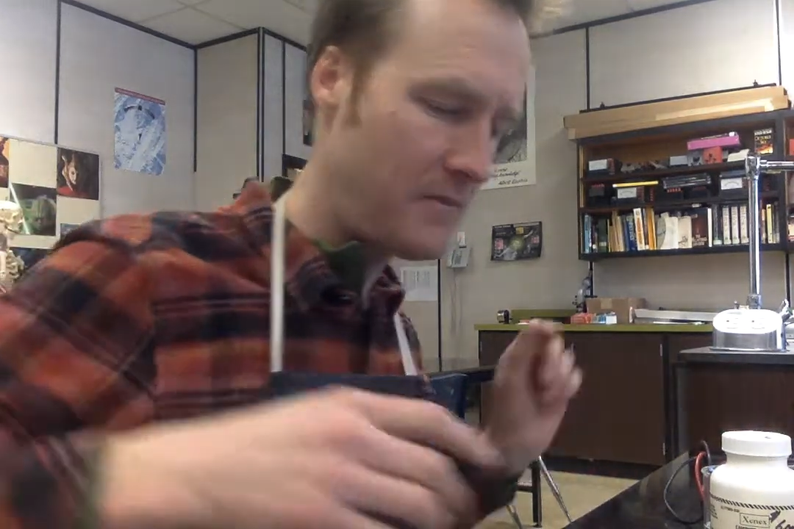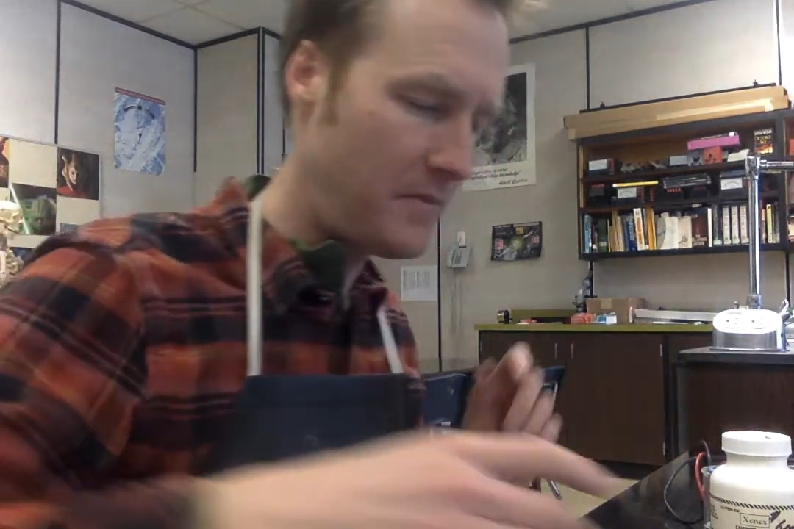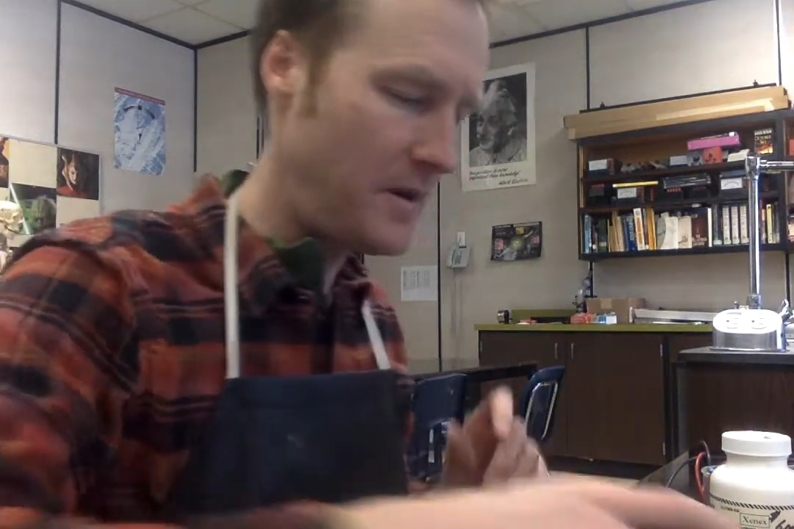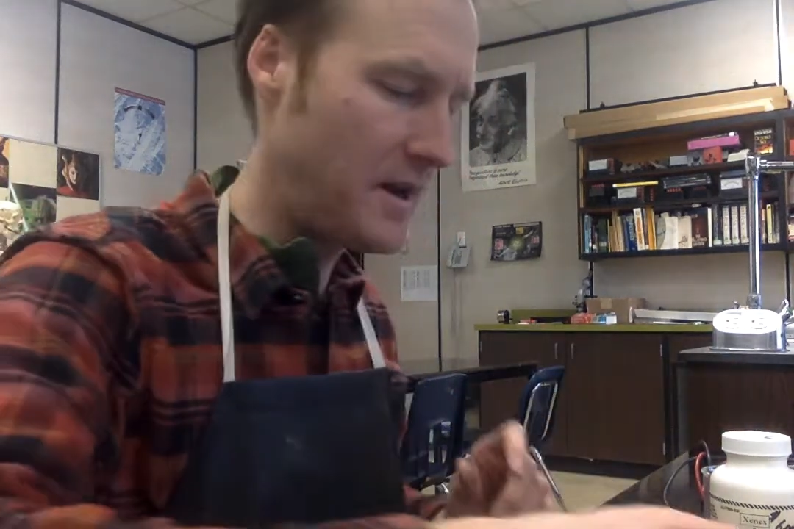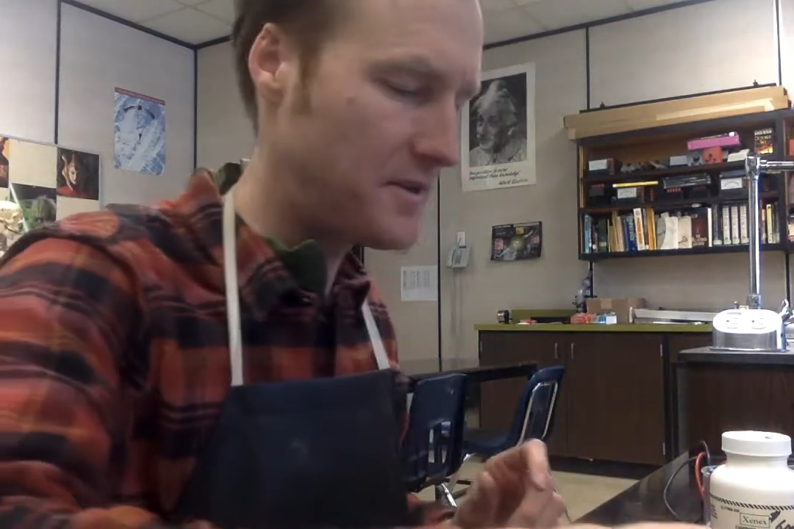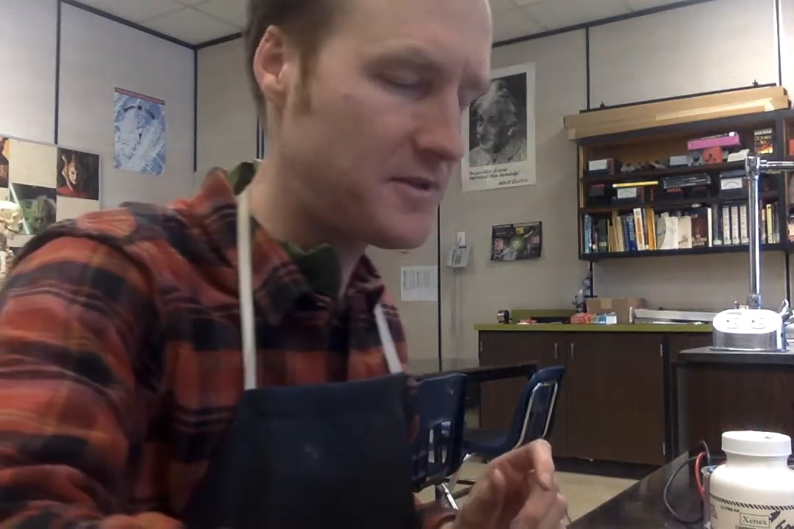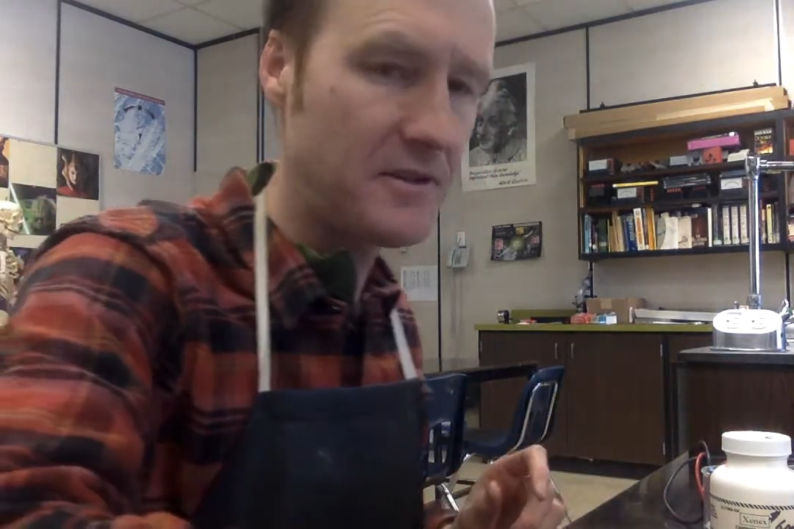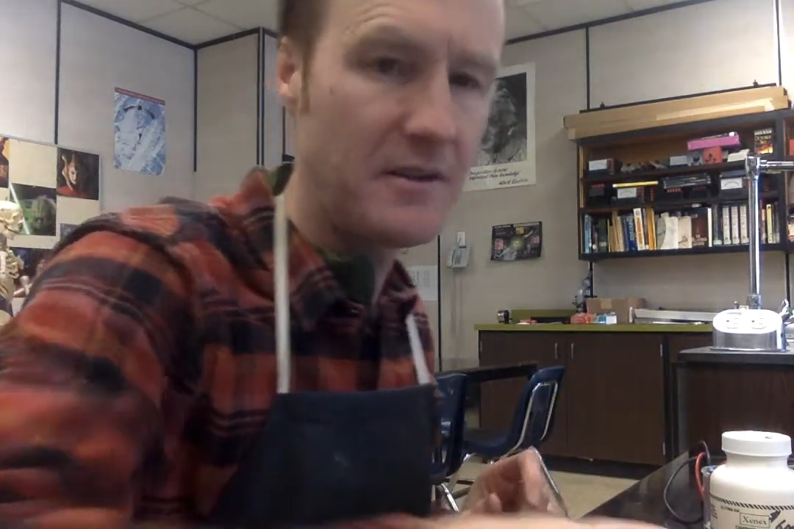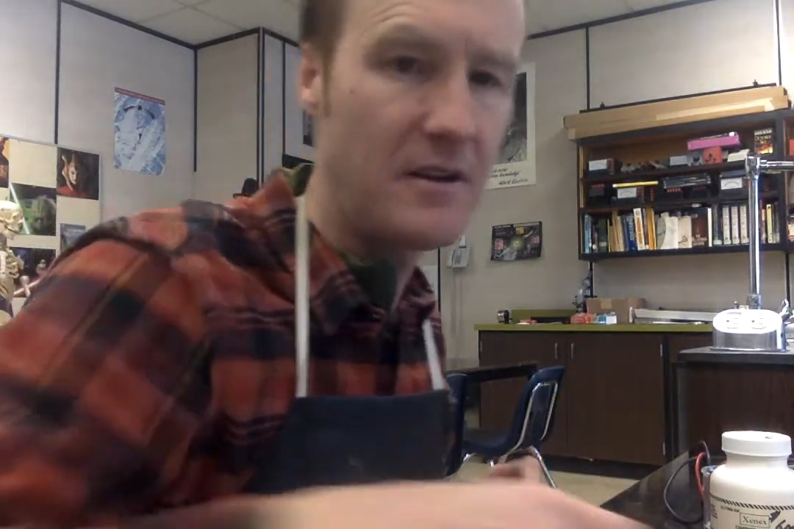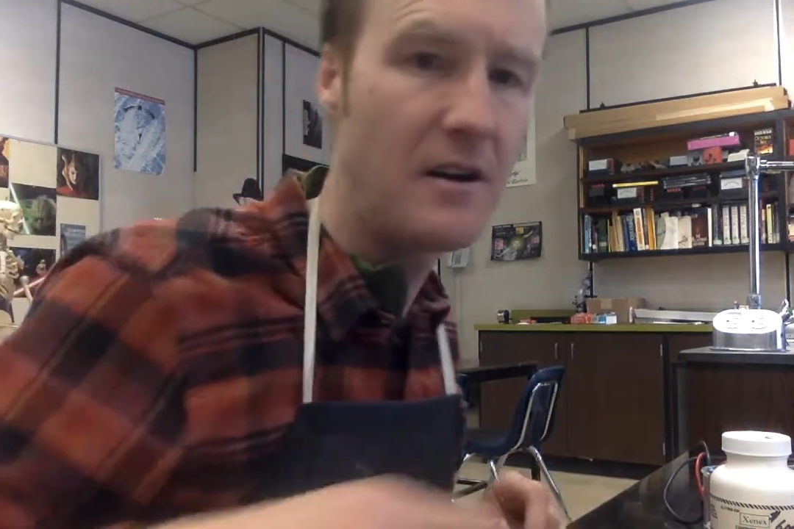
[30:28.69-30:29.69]
Next,
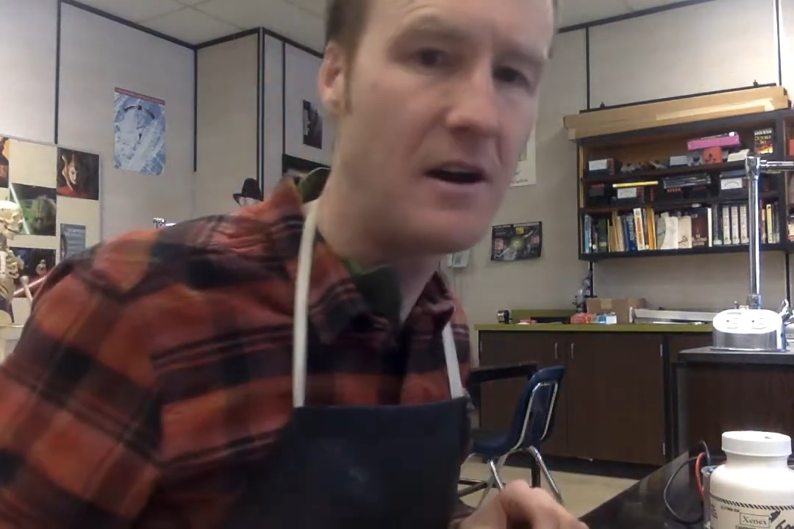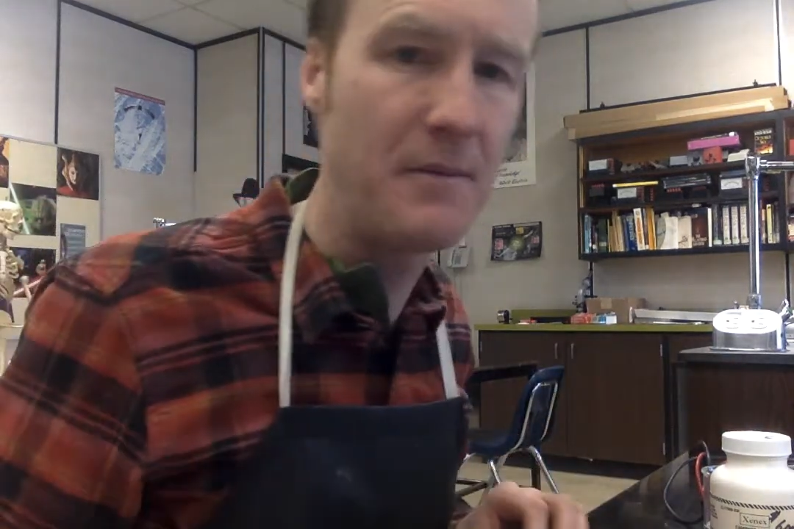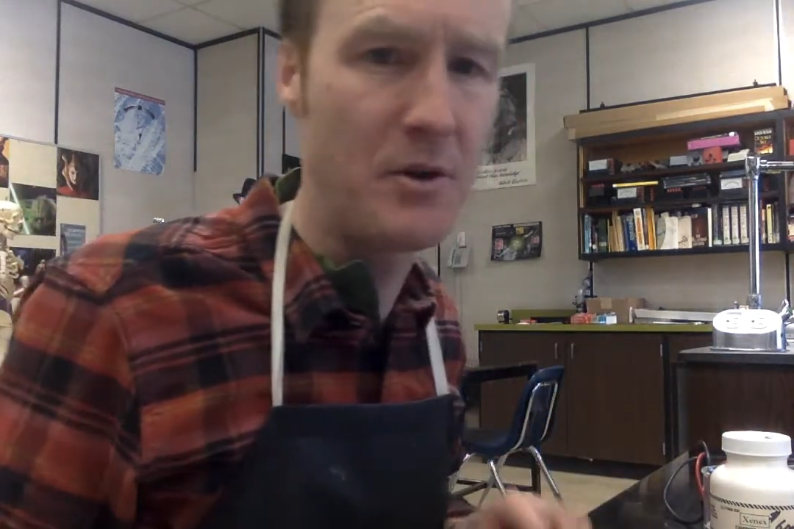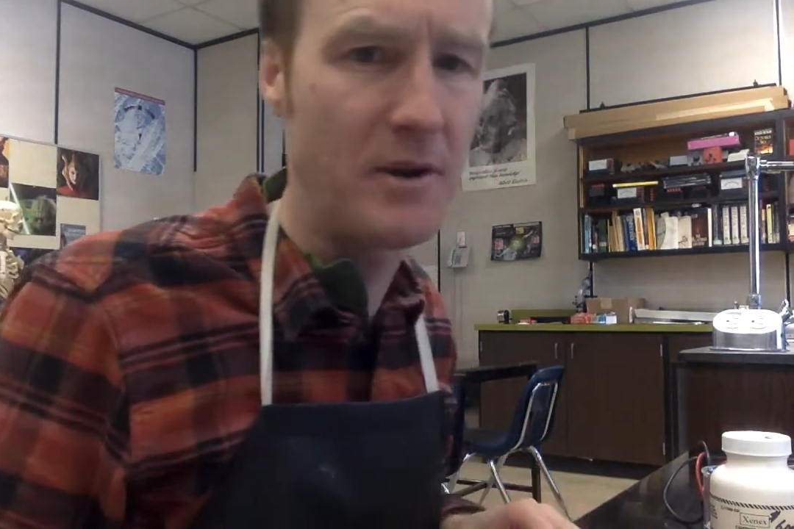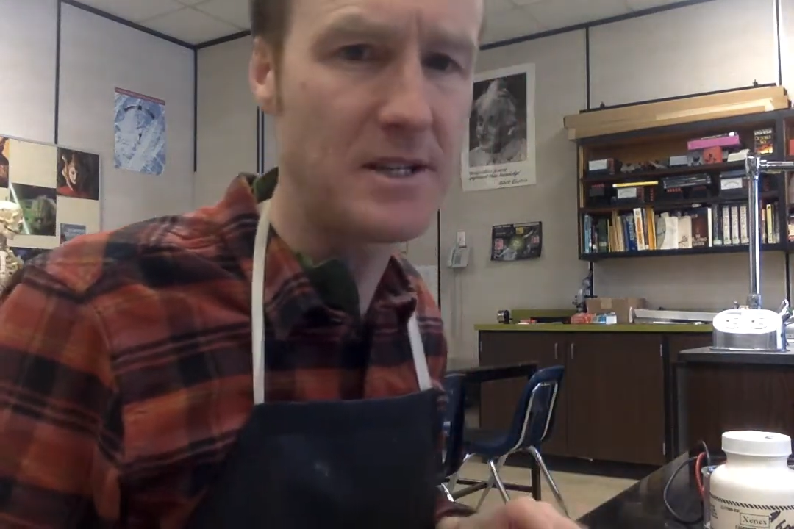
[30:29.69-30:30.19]
I'm going to write